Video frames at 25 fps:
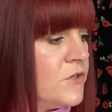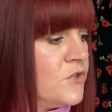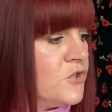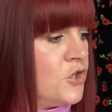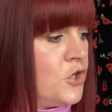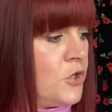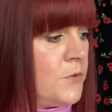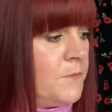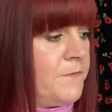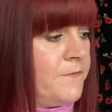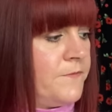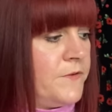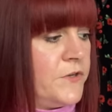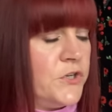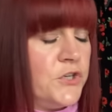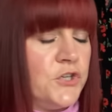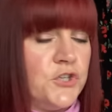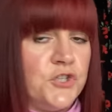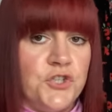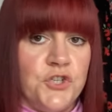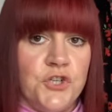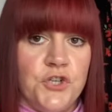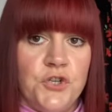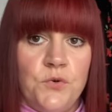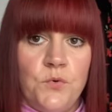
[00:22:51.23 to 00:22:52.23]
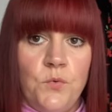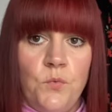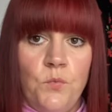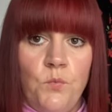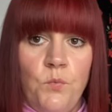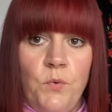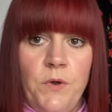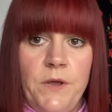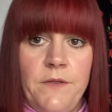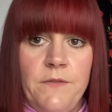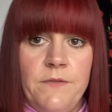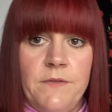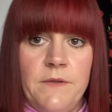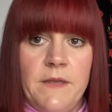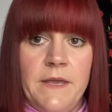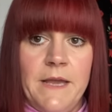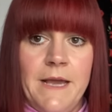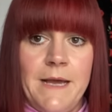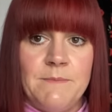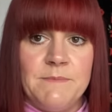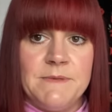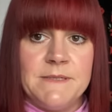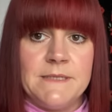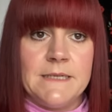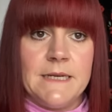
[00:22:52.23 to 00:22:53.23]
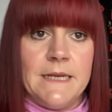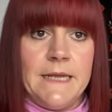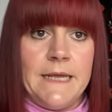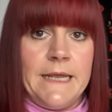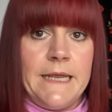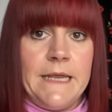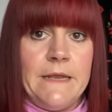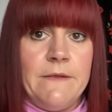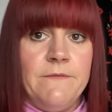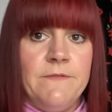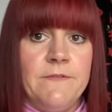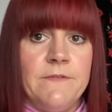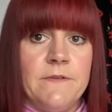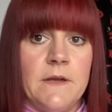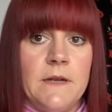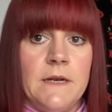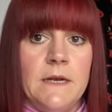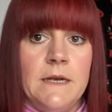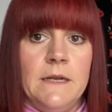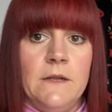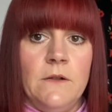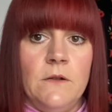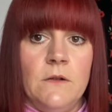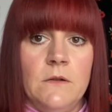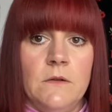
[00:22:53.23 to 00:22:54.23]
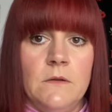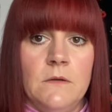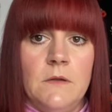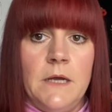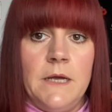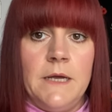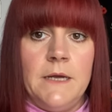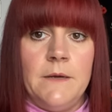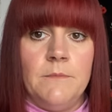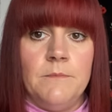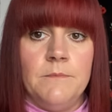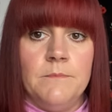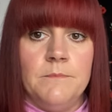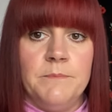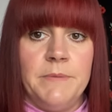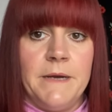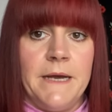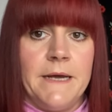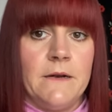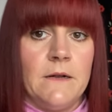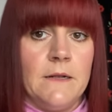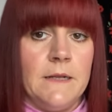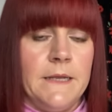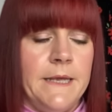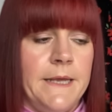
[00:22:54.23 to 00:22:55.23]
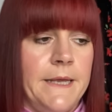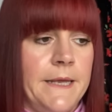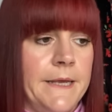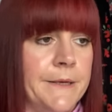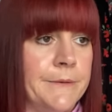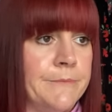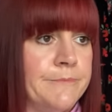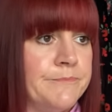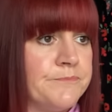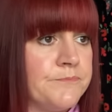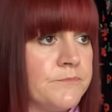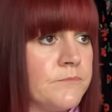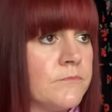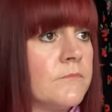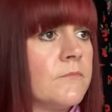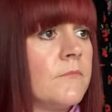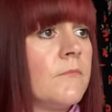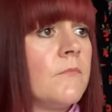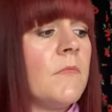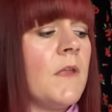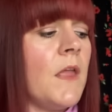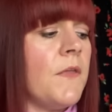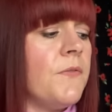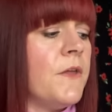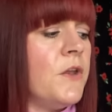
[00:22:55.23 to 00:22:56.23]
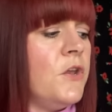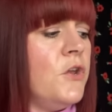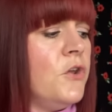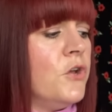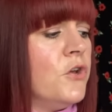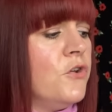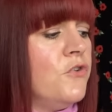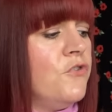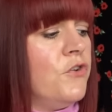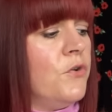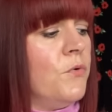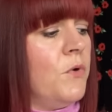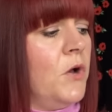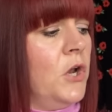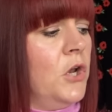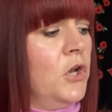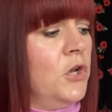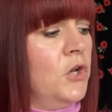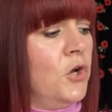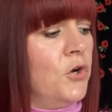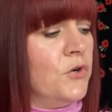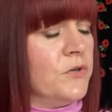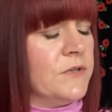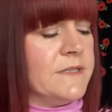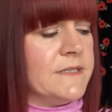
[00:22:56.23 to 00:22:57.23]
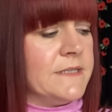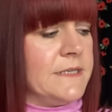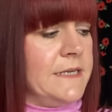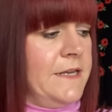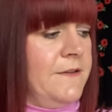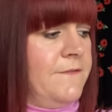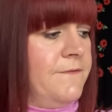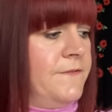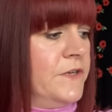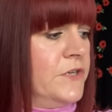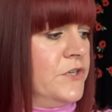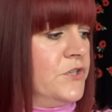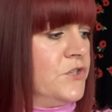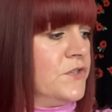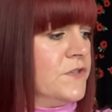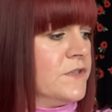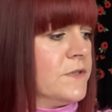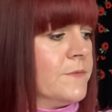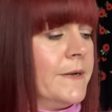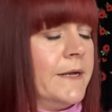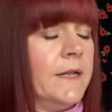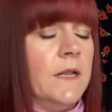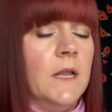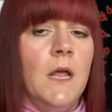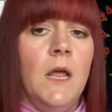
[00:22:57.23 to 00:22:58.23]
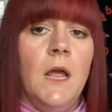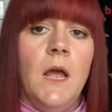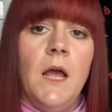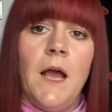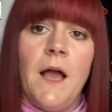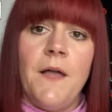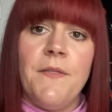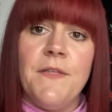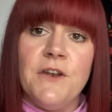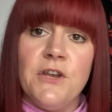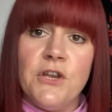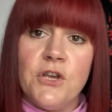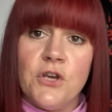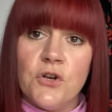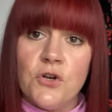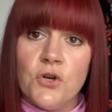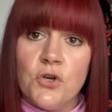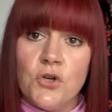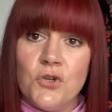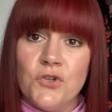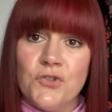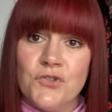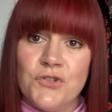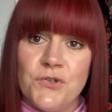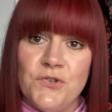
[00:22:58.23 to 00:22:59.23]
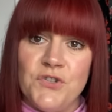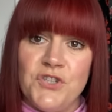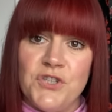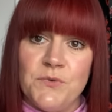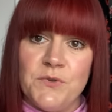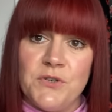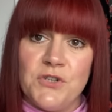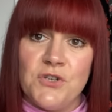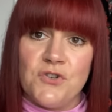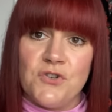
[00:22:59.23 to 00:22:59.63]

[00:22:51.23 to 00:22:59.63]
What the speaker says: top version with cap sleeves and a little panel here. Then you can do a long sleeve version as well. And then you can also do a